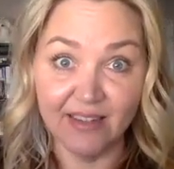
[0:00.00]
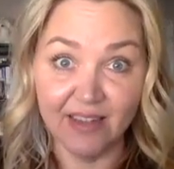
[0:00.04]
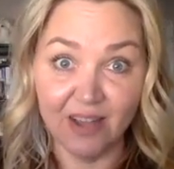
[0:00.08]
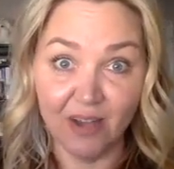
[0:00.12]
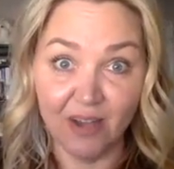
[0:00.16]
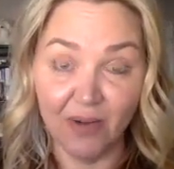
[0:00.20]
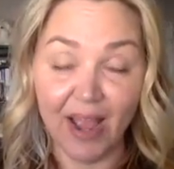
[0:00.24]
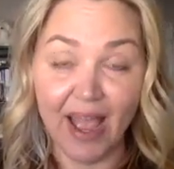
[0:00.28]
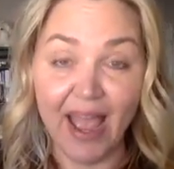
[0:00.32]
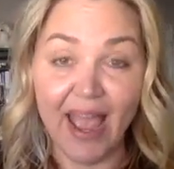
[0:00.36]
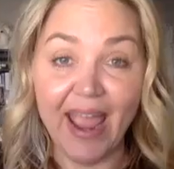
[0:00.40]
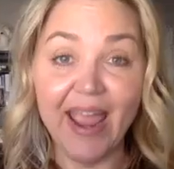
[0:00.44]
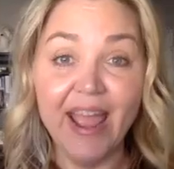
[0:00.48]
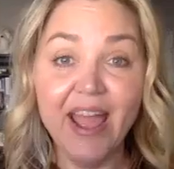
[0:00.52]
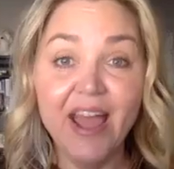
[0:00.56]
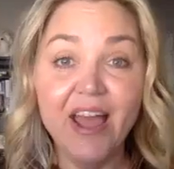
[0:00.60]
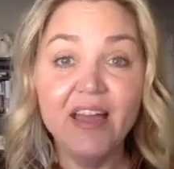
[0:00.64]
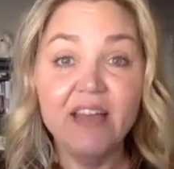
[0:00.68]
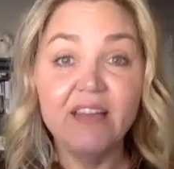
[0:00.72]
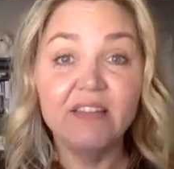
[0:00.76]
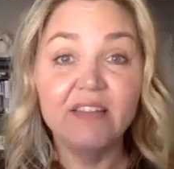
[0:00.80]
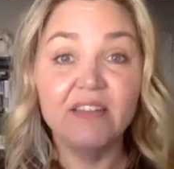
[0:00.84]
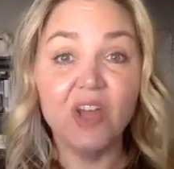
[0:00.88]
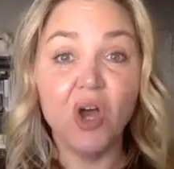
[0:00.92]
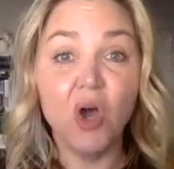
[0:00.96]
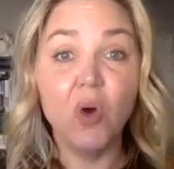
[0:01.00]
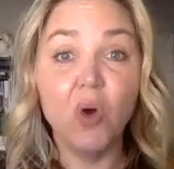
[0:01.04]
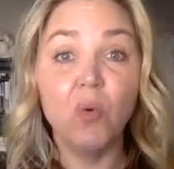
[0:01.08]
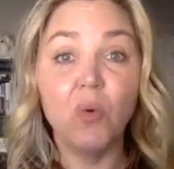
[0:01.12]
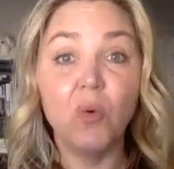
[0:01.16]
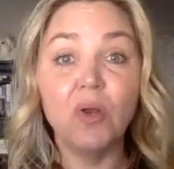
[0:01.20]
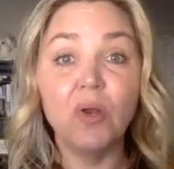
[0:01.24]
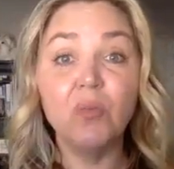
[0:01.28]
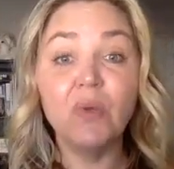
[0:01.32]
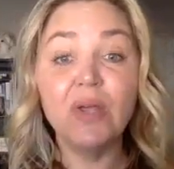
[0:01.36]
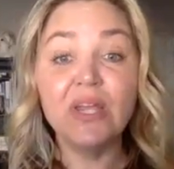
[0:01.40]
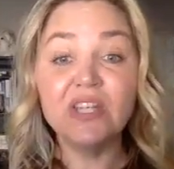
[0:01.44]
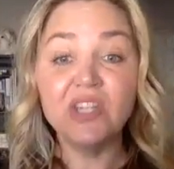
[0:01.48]
Okay, so
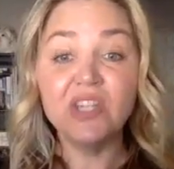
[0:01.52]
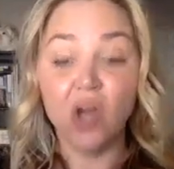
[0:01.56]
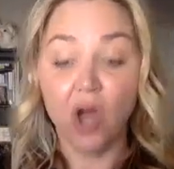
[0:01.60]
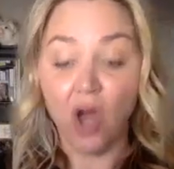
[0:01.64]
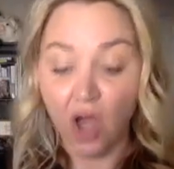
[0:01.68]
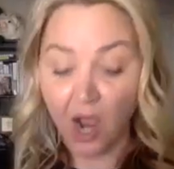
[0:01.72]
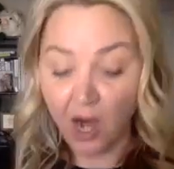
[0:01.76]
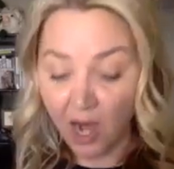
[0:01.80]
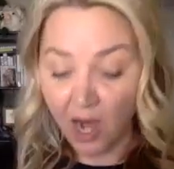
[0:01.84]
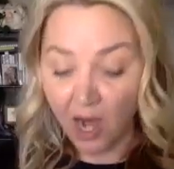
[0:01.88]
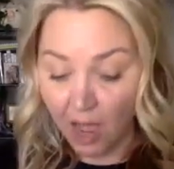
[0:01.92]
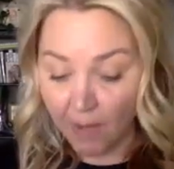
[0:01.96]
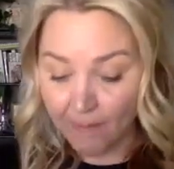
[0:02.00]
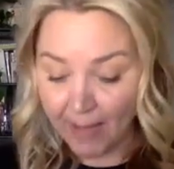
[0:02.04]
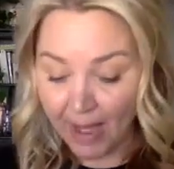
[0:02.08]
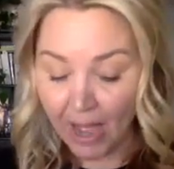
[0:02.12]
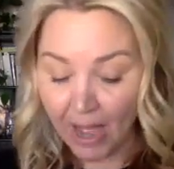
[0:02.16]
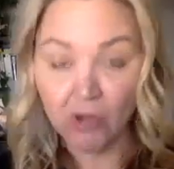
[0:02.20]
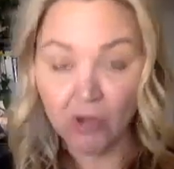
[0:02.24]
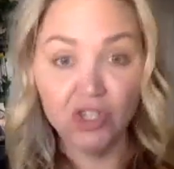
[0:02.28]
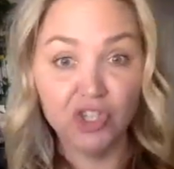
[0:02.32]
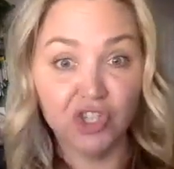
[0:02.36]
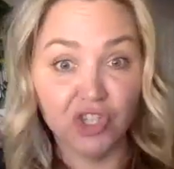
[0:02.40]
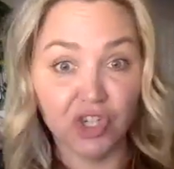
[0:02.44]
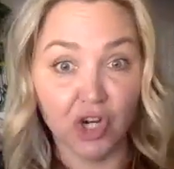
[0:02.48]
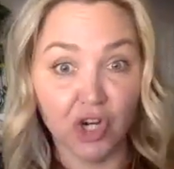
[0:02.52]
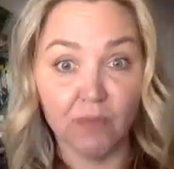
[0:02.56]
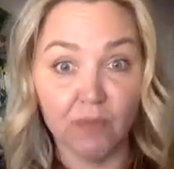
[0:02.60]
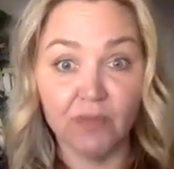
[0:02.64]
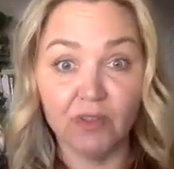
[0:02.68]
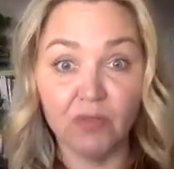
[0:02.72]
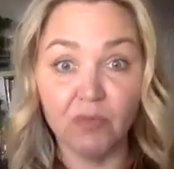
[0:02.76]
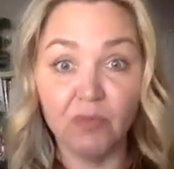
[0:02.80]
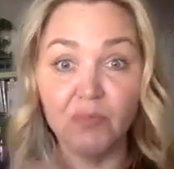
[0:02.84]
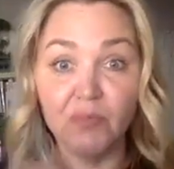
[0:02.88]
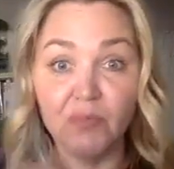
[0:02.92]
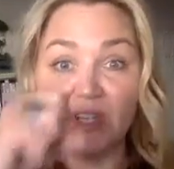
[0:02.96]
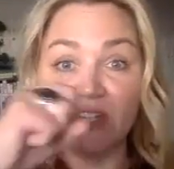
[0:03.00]
when we talk about
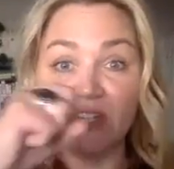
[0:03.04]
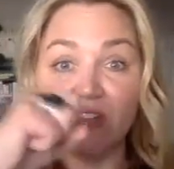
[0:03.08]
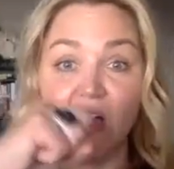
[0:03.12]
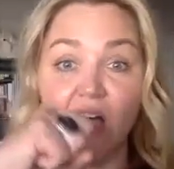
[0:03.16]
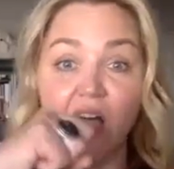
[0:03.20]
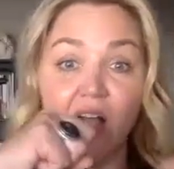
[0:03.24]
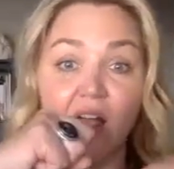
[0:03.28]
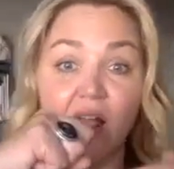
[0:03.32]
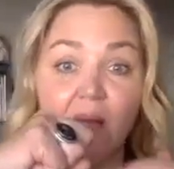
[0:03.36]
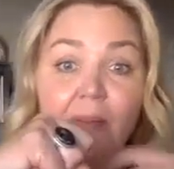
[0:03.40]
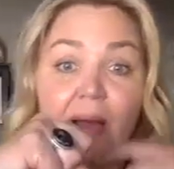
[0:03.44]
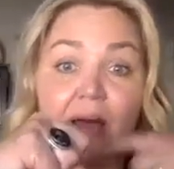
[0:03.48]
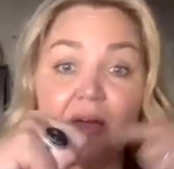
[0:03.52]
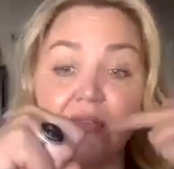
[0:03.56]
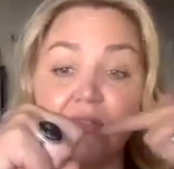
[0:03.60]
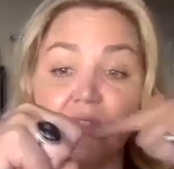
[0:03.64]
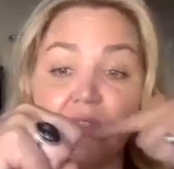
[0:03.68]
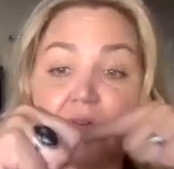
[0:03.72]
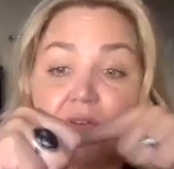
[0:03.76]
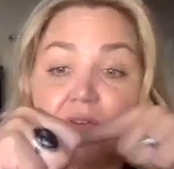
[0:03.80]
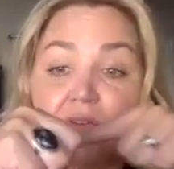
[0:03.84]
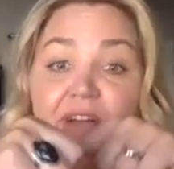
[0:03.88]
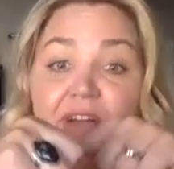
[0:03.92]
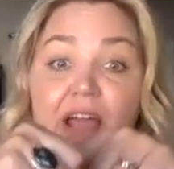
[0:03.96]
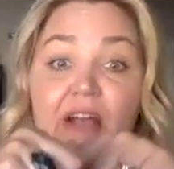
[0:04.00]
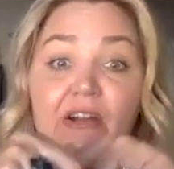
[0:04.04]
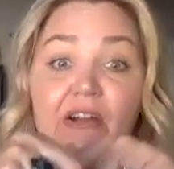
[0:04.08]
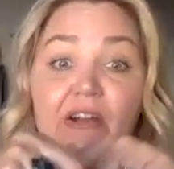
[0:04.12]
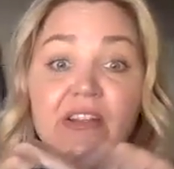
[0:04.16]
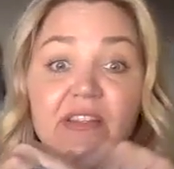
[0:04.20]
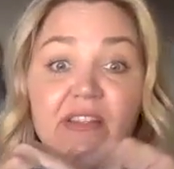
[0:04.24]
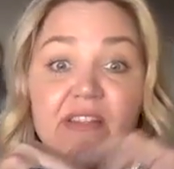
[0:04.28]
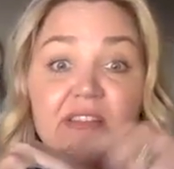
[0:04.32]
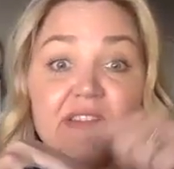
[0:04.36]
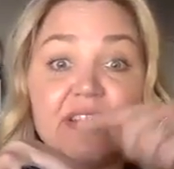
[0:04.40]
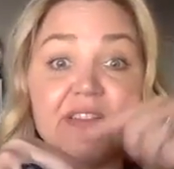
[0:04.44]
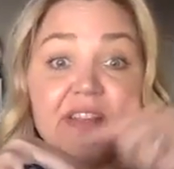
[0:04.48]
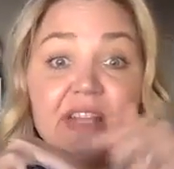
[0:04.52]
germs, when we talk about those
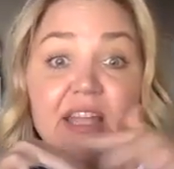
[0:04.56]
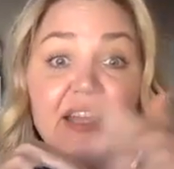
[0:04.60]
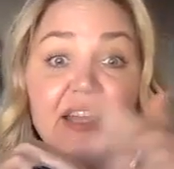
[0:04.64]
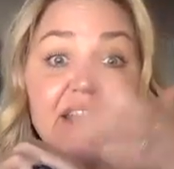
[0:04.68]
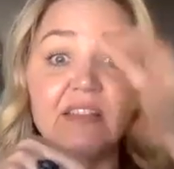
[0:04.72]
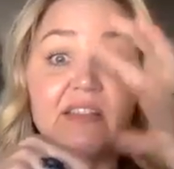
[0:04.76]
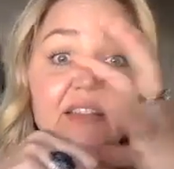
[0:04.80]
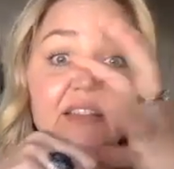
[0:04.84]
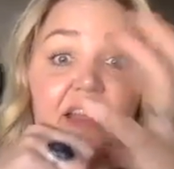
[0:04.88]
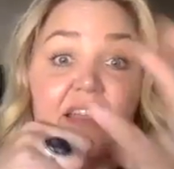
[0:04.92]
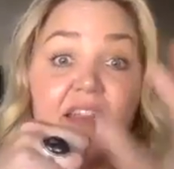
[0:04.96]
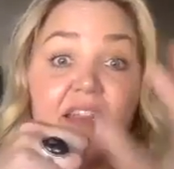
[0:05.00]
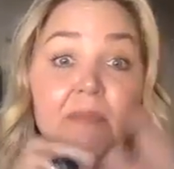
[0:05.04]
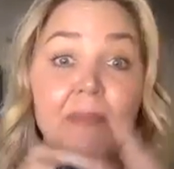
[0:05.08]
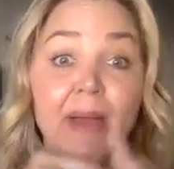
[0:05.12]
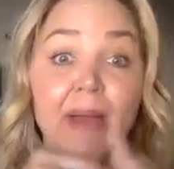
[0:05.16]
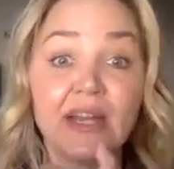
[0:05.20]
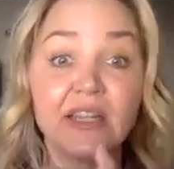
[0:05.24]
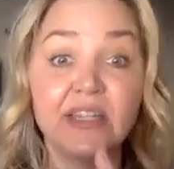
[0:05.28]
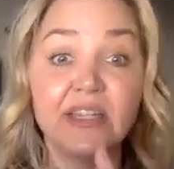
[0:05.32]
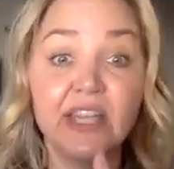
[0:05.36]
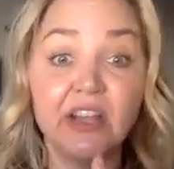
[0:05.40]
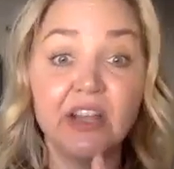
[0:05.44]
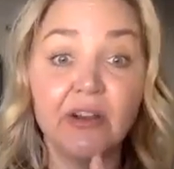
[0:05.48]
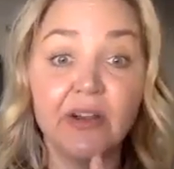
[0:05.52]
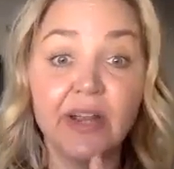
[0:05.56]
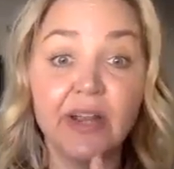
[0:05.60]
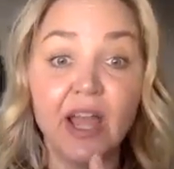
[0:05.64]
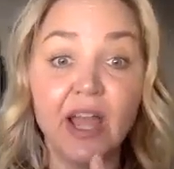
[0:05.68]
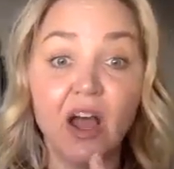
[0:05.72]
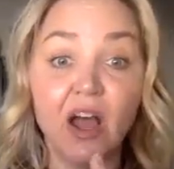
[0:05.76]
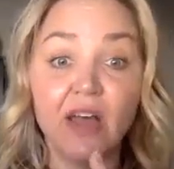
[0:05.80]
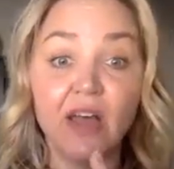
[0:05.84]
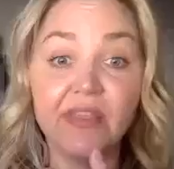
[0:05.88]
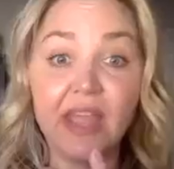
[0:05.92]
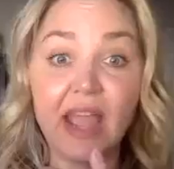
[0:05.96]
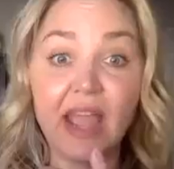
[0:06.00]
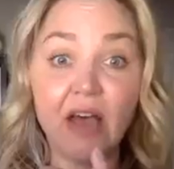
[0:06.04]
viruses on the inside, the bacteria
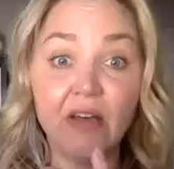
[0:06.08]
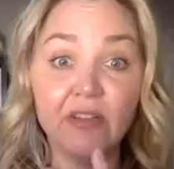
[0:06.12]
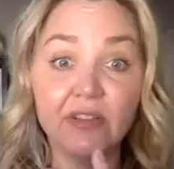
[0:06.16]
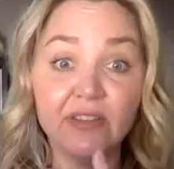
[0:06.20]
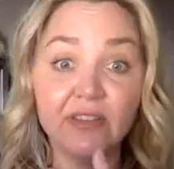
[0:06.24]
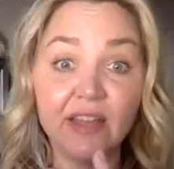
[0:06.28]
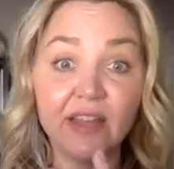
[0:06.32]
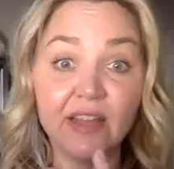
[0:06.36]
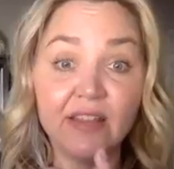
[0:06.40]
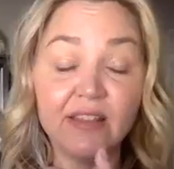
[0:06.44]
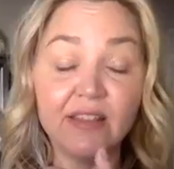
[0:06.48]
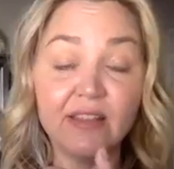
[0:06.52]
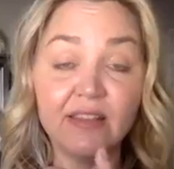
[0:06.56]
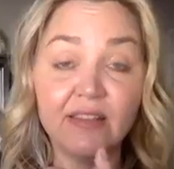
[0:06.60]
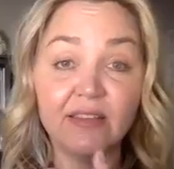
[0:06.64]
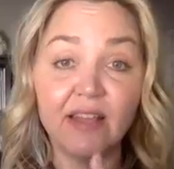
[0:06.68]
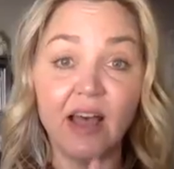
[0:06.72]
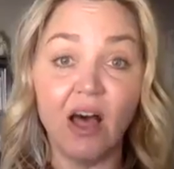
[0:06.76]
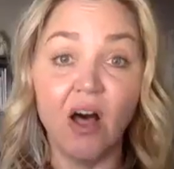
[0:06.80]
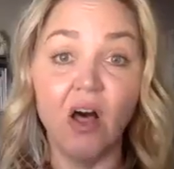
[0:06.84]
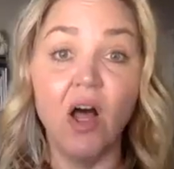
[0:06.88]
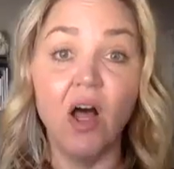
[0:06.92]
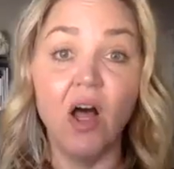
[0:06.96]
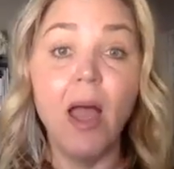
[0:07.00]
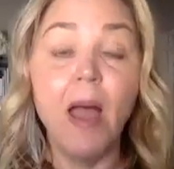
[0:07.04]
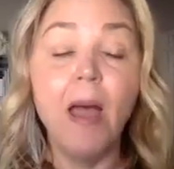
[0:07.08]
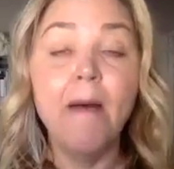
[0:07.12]
on the outside of the cell,